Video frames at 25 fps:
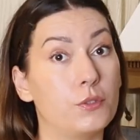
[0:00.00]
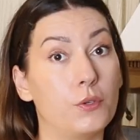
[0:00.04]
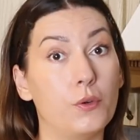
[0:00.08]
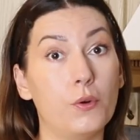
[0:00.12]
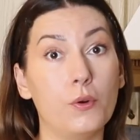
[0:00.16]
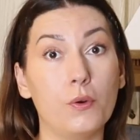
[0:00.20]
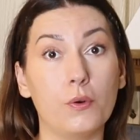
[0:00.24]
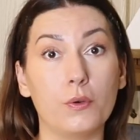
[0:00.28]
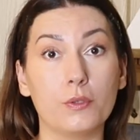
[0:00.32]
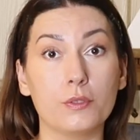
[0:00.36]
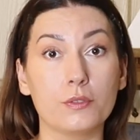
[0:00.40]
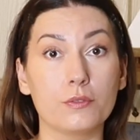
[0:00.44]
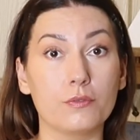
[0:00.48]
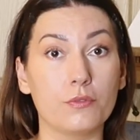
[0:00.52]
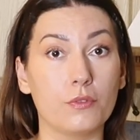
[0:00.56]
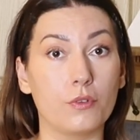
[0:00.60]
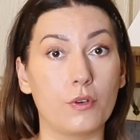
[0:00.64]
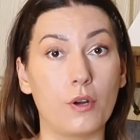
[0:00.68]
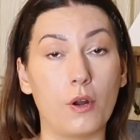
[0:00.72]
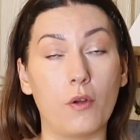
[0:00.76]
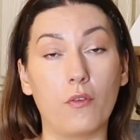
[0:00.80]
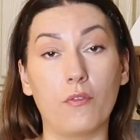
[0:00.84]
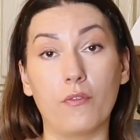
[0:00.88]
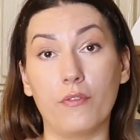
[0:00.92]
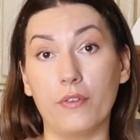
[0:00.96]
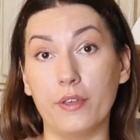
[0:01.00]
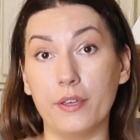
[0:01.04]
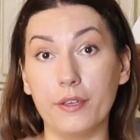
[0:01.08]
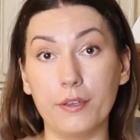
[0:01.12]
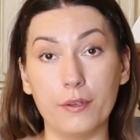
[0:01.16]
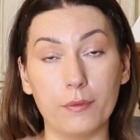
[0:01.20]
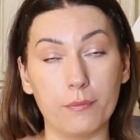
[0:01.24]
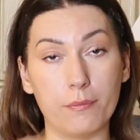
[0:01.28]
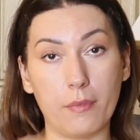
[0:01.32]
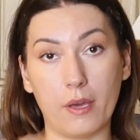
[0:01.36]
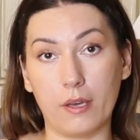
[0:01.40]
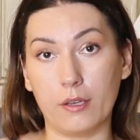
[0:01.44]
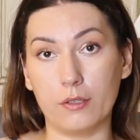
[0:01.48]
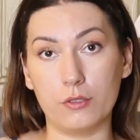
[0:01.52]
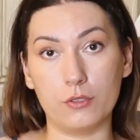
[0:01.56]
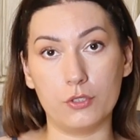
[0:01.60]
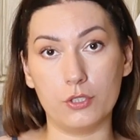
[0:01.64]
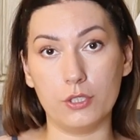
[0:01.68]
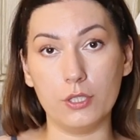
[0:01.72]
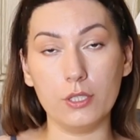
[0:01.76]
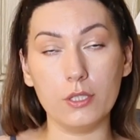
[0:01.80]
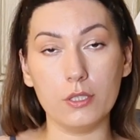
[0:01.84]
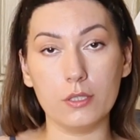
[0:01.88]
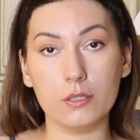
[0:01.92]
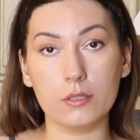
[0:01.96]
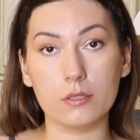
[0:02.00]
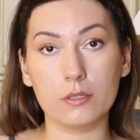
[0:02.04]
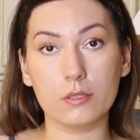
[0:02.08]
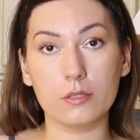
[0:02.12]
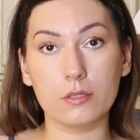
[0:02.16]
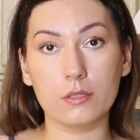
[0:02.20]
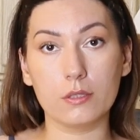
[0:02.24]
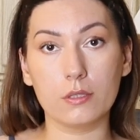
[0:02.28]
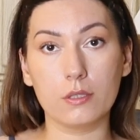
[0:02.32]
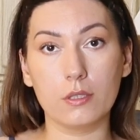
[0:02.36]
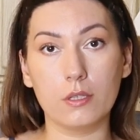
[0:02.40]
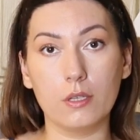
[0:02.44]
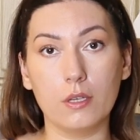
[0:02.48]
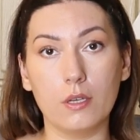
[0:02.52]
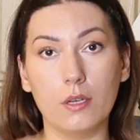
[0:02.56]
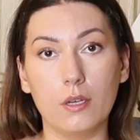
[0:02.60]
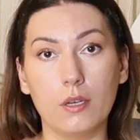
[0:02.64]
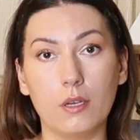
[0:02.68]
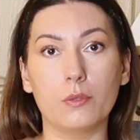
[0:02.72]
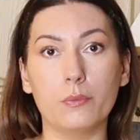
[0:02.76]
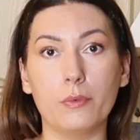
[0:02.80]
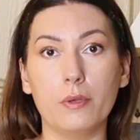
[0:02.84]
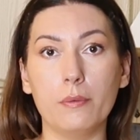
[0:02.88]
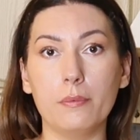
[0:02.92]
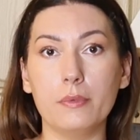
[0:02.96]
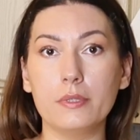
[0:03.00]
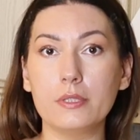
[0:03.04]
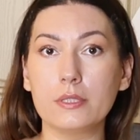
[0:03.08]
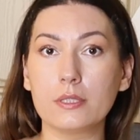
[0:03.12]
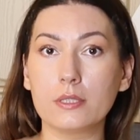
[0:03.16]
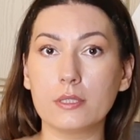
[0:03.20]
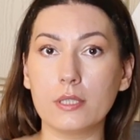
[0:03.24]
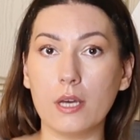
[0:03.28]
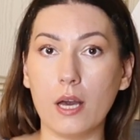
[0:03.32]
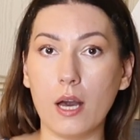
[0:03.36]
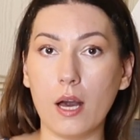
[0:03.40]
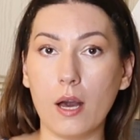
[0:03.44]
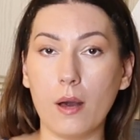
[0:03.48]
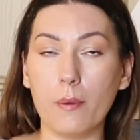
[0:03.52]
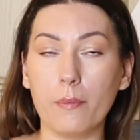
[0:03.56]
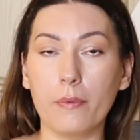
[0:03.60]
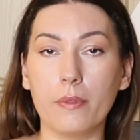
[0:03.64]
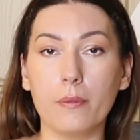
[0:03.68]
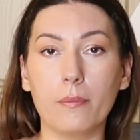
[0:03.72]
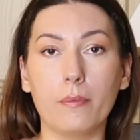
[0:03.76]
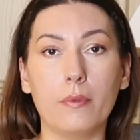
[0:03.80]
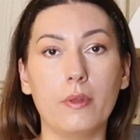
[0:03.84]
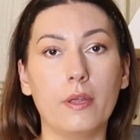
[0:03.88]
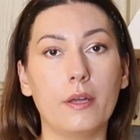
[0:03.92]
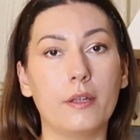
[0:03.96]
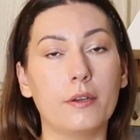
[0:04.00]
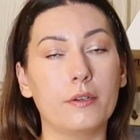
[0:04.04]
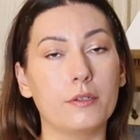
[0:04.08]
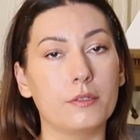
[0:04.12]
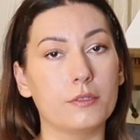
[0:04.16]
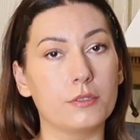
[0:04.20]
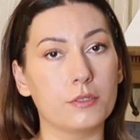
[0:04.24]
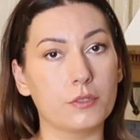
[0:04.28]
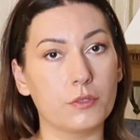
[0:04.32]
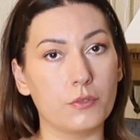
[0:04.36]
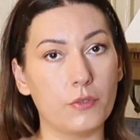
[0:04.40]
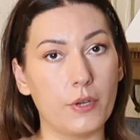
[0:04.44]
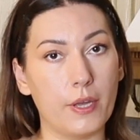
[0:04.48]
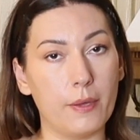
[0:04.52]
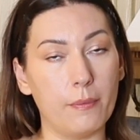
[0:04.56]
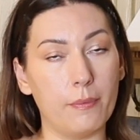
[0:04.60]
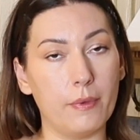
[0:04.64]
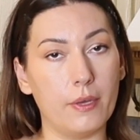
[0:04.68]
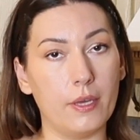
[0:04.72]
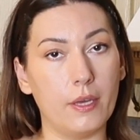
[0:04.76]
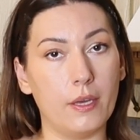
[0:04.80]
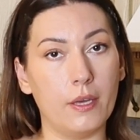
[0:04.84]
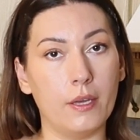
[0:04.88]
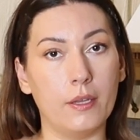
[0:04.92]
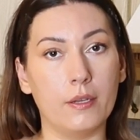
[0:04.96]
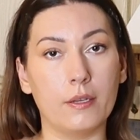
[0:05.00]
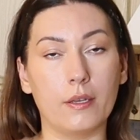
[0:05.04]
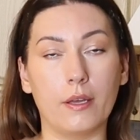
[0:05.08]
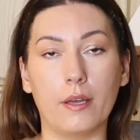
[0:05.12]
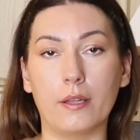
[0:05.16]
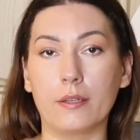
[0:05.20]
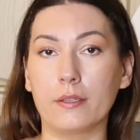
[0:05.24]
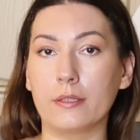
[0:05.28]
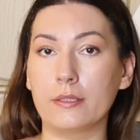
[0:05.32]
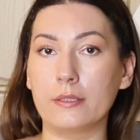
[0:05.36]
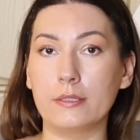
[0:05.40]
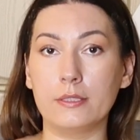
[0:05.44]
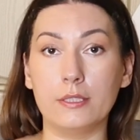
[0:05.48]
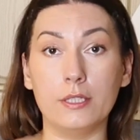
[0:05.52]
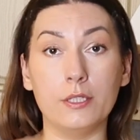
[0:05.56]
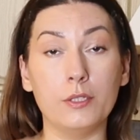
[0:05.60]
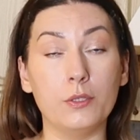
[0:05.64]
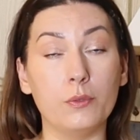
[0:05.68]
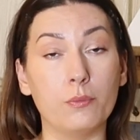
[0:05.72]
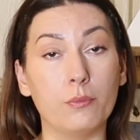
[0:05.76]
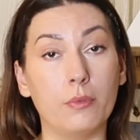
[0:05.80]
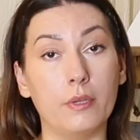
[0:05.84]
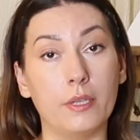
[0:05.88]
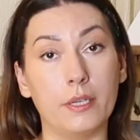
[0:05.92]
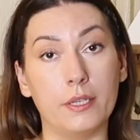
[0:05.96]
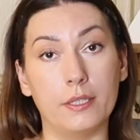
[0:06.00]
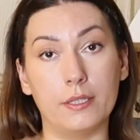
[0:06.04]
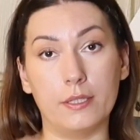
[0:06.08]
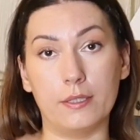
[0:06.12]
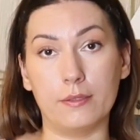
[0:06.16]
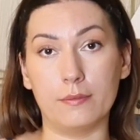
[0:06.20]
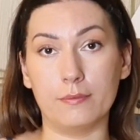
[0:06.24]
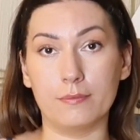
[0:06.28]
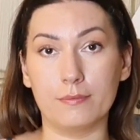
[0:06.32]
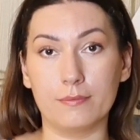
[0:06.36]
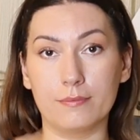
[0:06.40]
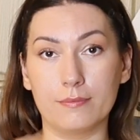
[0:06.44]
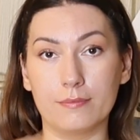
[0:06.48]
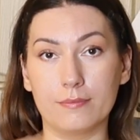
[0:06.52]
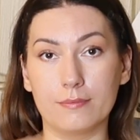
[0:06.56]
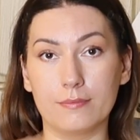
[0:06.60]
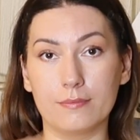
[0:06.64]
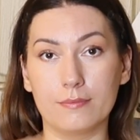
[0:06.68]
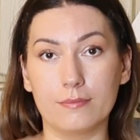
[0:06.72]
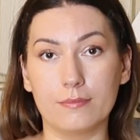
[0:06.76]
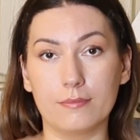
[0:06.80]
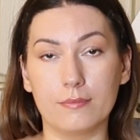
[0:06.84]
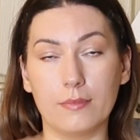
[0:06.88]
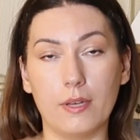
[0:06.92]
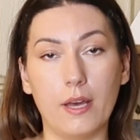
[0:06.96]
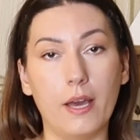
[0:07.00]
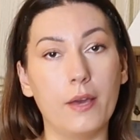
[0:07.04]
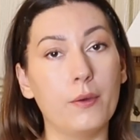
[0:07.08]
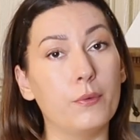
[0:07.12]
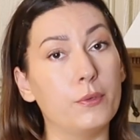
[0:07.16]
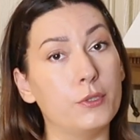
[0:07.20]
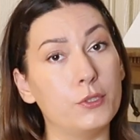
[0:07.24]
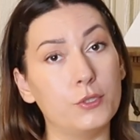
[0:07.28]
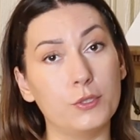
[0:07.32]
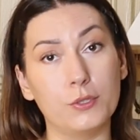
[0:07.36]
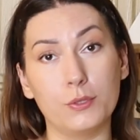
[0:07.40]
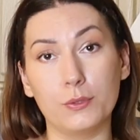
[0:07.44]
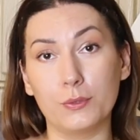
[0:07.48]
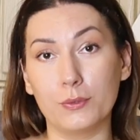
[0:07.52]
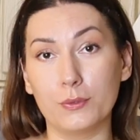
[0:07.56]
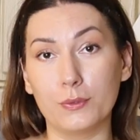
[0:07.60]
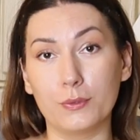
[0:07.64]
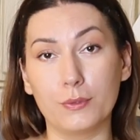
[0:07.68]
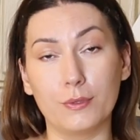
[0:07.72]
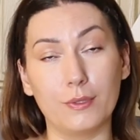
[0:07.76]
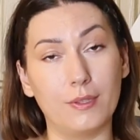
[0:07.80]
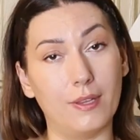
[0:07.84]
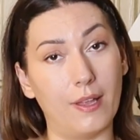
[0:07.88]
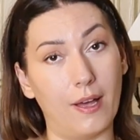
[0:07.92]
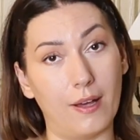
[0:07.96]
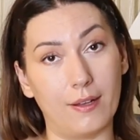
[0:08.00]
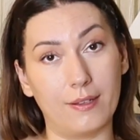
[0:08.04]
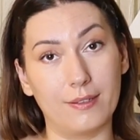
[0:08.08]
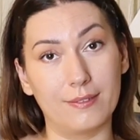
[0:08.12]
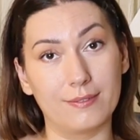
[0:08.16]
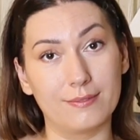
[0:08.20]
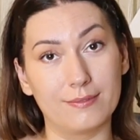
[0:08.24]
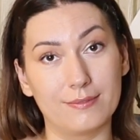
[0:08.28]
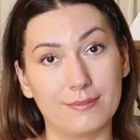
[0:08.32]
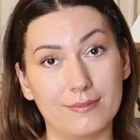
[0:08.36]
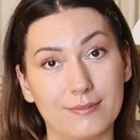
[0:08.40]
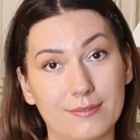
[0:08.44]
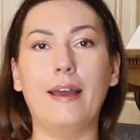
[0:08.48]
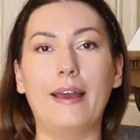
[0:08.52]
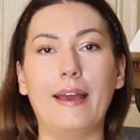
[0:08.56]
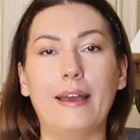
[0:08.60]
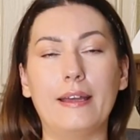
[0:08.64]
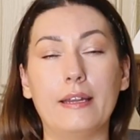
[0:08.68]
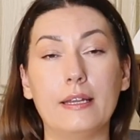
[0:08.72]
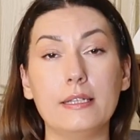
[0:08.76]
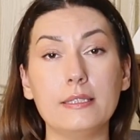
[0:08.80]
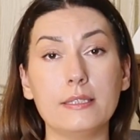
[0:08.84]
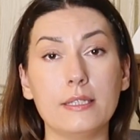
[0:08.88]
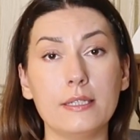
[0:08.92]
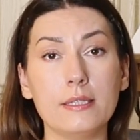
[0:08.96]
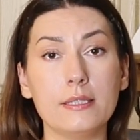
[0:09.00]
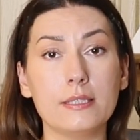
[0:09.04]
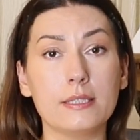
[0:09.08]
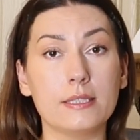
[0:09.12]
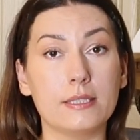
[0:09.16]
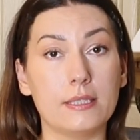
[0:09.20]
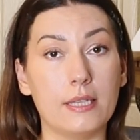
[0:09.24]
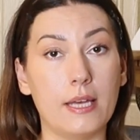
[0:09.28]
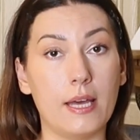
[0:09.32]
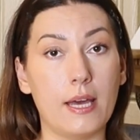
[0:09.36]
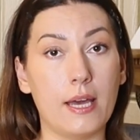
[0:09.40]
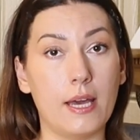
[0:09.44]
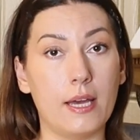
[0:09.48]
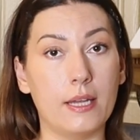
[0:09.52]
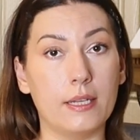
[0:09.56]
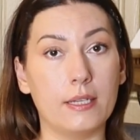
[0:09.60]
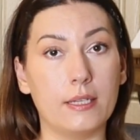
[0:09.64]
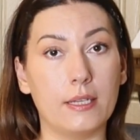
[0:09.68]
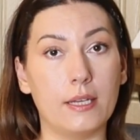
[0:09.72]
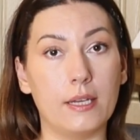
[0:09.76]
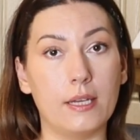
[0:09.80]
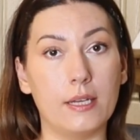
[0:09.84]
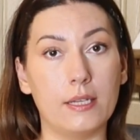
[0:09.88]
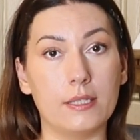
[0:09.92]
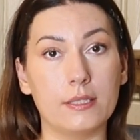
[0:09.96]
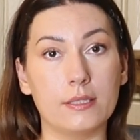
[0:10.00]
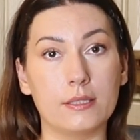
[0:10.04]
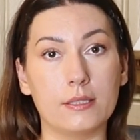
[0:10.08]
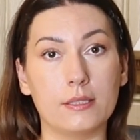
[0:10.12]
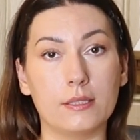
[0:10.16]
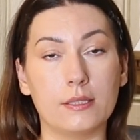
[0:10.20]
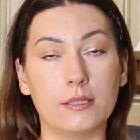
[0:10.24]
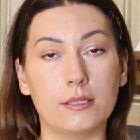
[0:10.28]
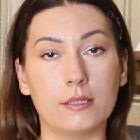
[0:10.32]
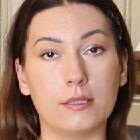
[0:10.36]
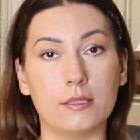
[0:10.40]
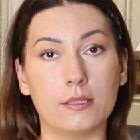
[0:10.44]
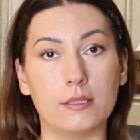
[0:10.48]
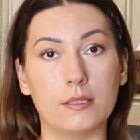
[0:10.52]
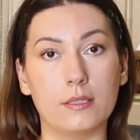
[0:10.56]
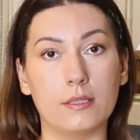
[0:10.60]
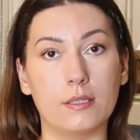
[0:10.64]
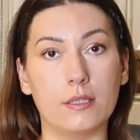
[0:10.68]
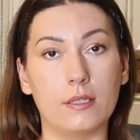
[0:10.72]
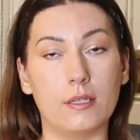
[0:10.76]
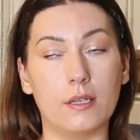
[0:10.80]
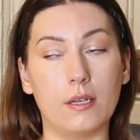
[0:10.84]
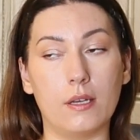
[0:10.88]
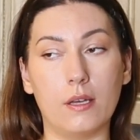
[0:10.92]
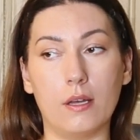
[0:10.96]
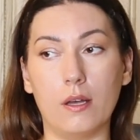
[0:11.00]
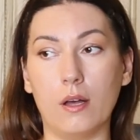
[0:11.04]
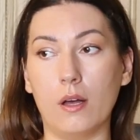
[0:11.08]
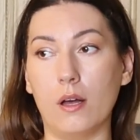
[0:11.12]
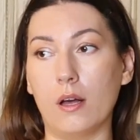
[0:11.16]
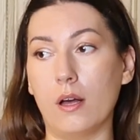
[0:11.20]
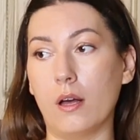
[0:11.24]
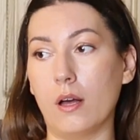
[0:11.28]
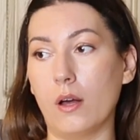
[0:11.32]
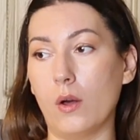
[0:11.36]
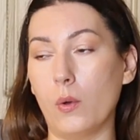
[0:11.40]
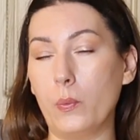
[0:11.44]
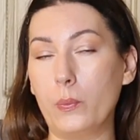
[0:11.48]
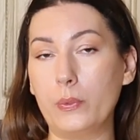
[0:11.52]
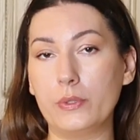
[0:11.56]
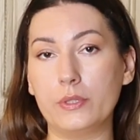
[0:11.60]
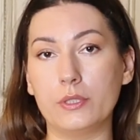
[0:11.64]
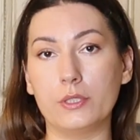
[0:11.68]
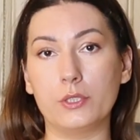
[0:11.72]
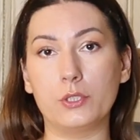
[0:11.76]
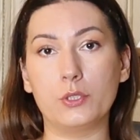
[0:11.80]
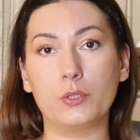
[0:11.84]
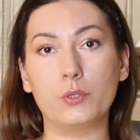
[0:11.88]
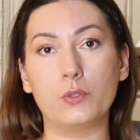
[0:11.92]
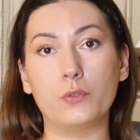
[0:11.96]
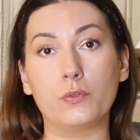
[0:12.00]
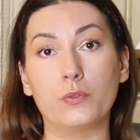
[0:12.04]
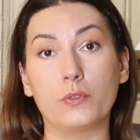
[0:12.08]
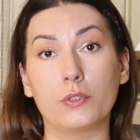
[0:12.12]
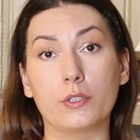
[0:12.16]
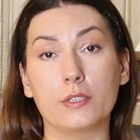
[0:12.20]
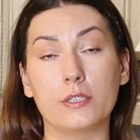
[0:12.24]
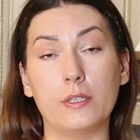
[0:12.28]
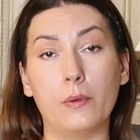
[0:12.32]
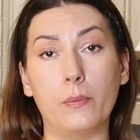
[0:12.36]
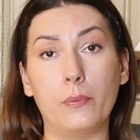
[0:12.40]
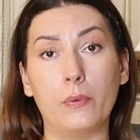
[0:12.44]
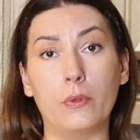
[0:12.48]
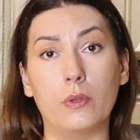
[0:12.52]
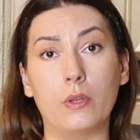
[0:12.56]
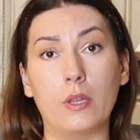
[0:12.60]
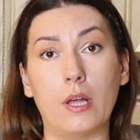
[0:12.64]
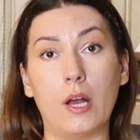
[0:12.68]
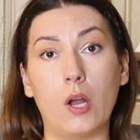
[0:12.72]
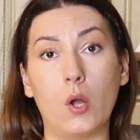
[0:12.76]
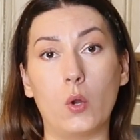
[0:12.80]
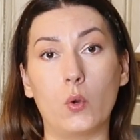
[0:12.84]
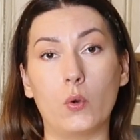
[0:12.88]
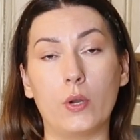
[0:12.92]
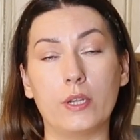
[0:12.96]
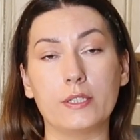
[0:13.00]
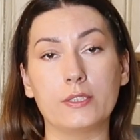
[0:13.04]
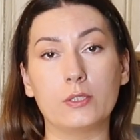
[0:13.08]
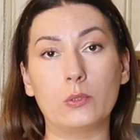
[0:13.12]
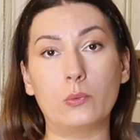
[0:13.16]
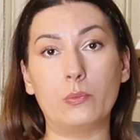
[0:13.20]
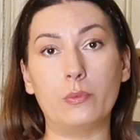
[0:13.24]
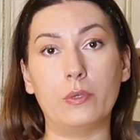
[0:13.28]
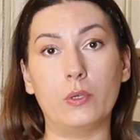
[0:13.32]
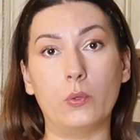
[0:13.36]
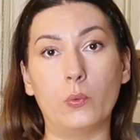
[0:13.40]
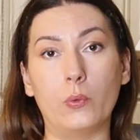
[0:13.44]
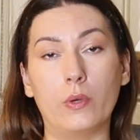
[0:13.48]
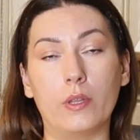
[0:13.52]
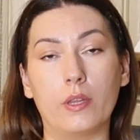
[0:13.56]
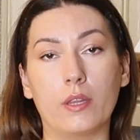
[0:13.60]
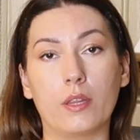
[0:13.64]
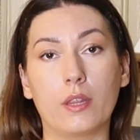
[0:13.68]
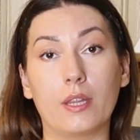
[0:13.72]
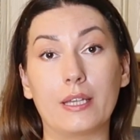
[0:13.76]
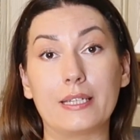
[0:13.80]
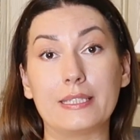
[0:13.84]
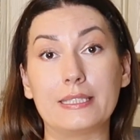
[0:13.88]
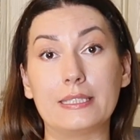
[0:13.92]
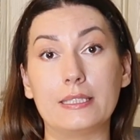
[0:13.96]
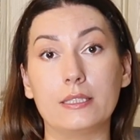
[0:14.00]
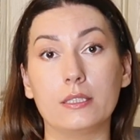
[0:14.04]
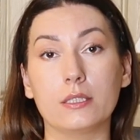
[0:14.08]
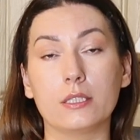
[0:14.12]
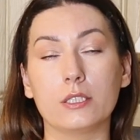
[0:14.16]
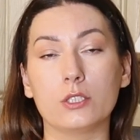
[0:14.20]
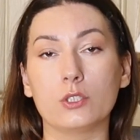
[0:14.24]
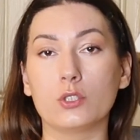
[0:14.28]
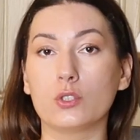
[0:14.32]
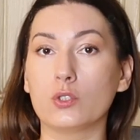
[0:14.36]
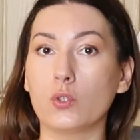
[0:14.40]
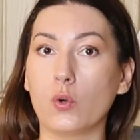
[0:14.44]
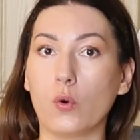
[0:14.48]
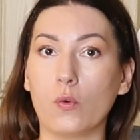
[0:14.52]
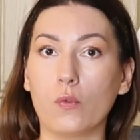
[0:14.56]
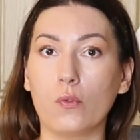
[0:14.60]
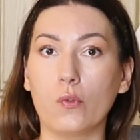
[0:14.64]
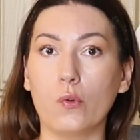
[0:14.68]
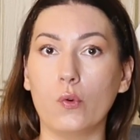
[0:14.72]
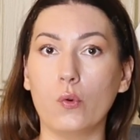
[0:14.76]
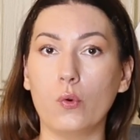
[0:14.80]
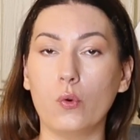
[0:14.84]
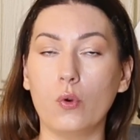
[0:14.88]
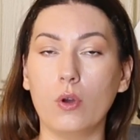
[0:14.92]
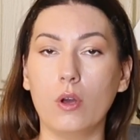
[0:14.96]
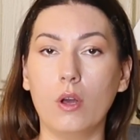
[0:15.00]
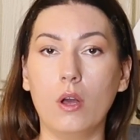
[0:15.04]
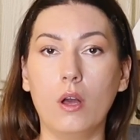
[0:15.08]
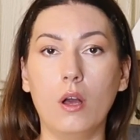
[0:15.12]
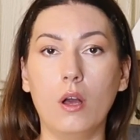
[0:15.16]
sauce for our vegan mac and cheese. So maybe stop the blender, scrape it, and continue blending. I wish you good luck. And as I said, as opposite to, for example, our recipe with silken tofu